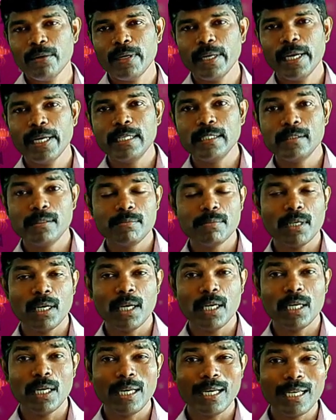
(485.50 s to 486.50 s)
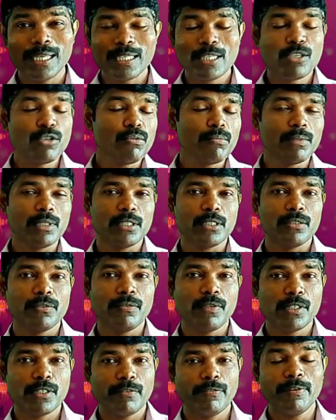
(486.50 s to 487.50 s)
organisms are consumers,
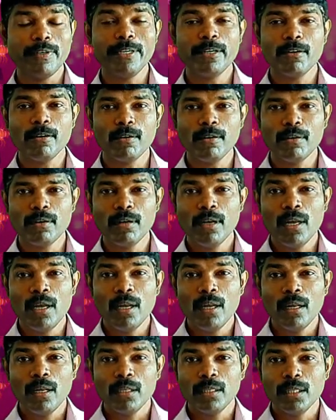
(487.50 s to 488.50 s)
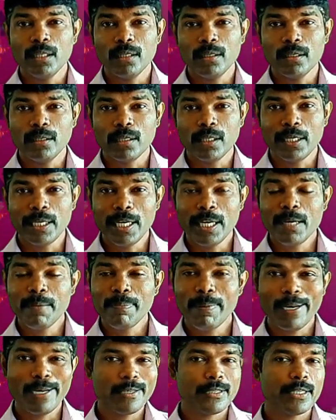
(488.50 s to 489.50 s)
which feed on the green
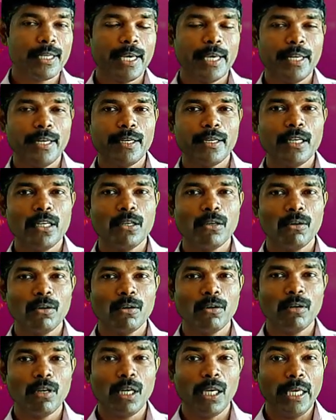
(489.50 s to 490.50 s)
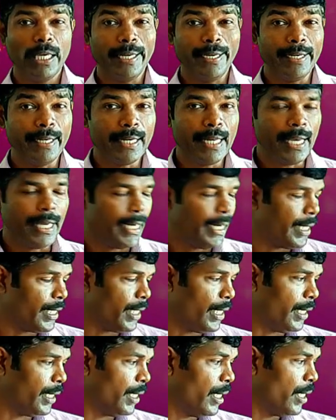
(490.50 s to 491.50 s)
plants directly or
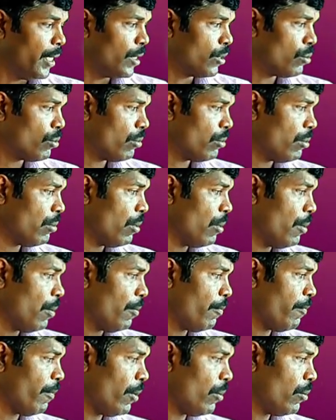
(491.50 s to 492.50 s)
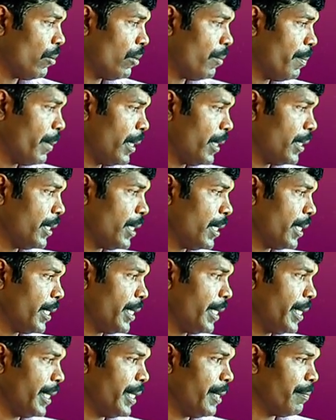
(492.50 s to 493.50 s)
indirectly. So followed by the
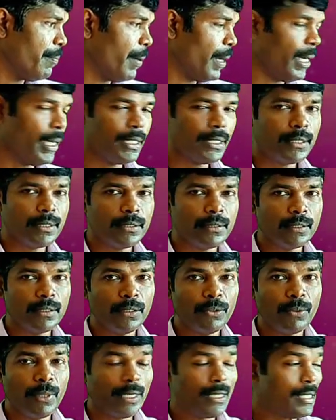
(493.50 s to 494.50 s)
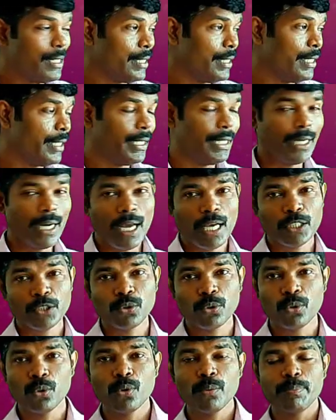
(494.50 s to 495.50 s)
green plants, you can see
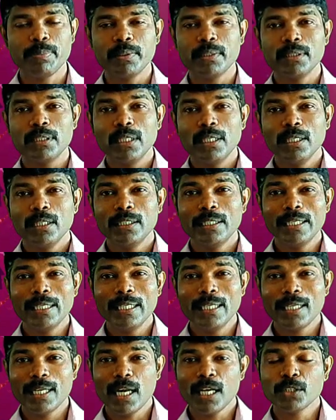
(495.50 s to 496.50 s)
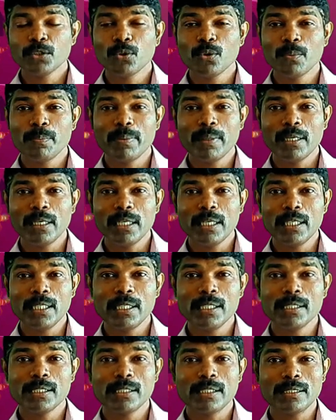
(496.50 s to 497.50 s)
grasshopper. Then grasshopper
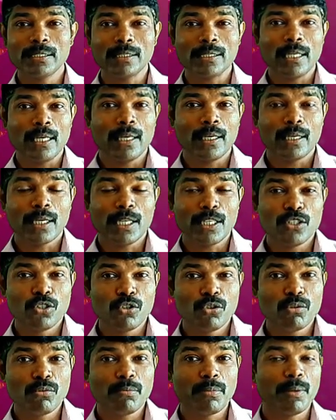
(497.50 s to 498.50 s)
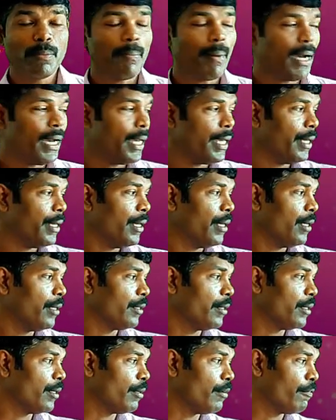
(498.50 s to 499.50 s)
is consumed by
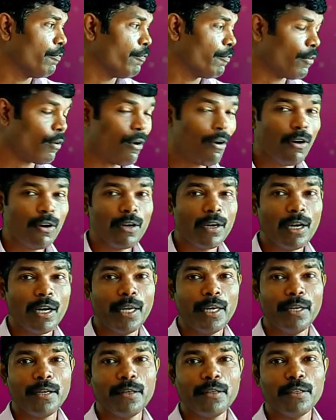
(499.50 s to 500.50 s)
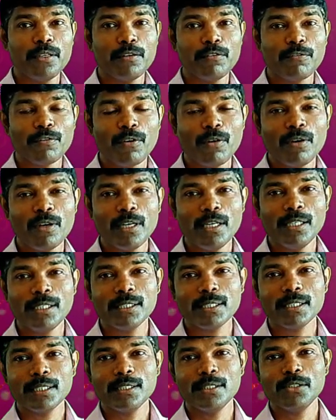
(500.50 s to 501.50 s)
the frog, and the frog
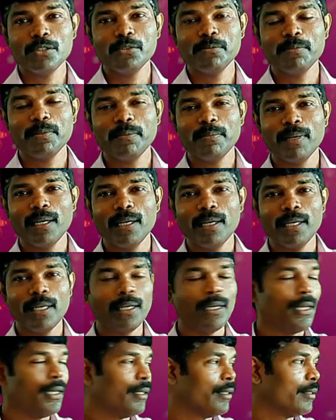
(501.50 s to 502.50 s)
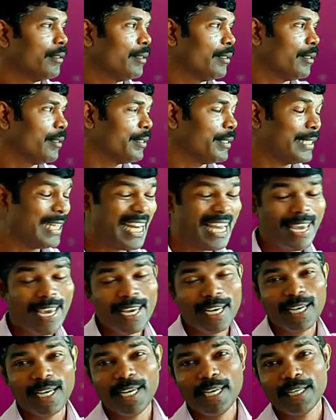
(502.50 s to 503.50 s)
is consumed by the
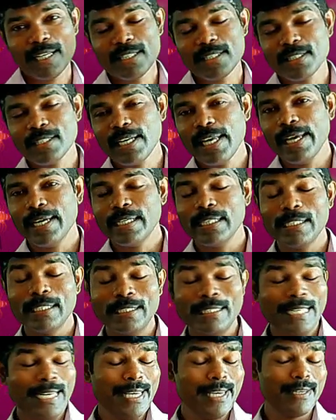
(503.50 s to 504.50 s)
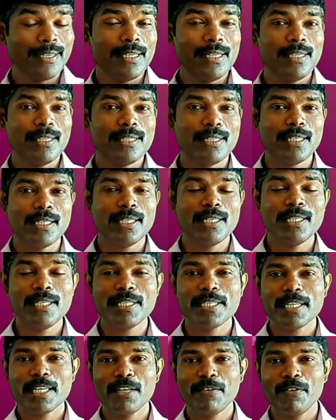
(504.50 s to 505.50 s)
snake, and the snake is
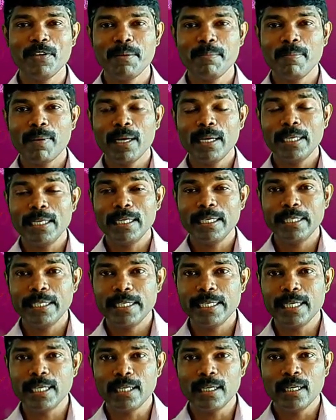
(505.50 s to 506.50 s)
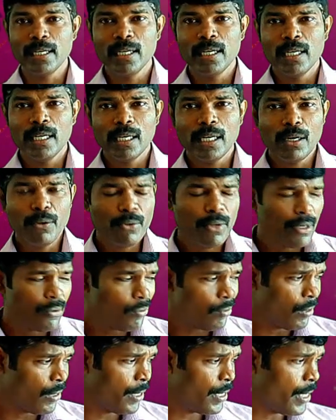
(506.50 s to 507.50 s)
eaten away by eagle. Now
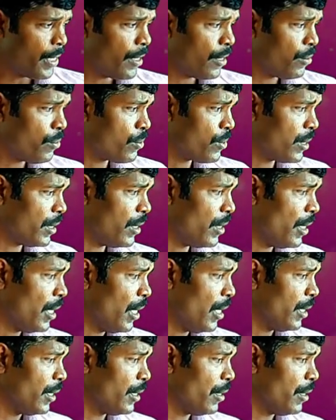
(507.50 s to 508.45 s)
here you see